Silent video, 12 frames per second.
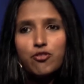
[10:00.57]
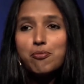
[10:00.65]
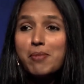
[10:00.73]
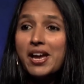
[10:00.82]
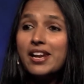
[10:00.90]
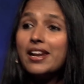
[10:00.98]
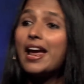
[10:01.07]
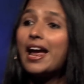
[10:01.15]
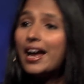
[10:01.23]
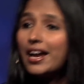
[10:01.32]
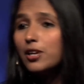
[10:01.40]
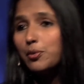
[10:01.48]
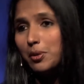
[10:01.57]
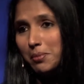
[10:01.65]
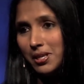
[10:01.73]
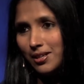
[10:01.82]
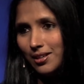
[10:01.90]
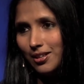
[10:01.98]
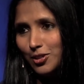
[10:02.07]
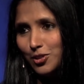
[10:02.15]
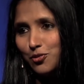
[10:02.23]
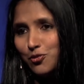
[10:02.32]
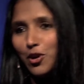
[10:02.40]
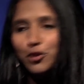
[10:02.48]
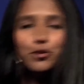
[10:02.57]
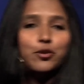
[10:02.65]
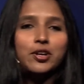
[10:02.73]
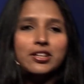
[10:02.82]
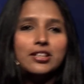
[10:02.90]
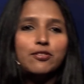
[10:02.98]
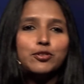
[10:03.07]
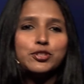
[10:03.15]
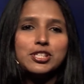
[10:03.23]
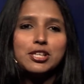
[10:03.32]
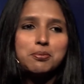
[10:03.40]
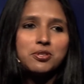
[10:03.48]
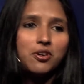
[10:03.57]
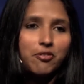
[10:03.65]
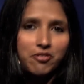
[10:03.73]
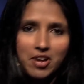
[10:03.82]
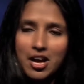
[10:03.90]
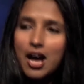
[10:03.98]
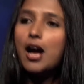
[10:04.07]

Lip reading: of men and women to follow in the footsteps of